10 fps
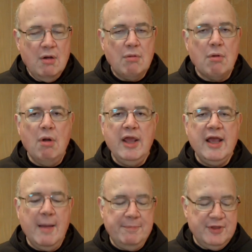Rolling
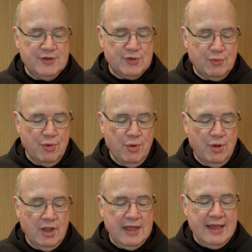up the
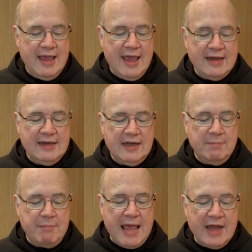scroll, he handed
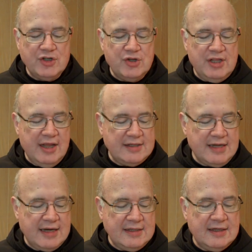it back to the
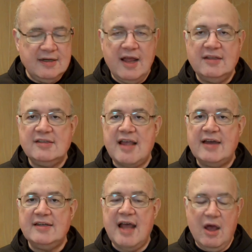attendant and
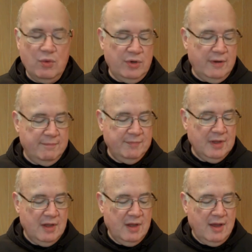sat down.
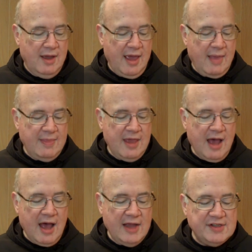And the
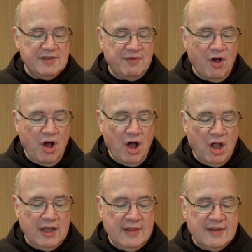eyes of
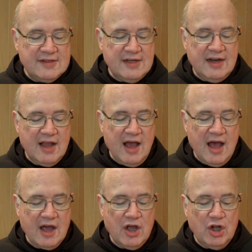all in the
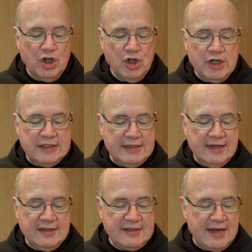synagogue looked
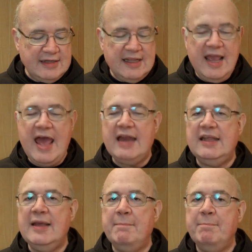intently at
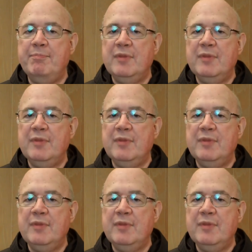him.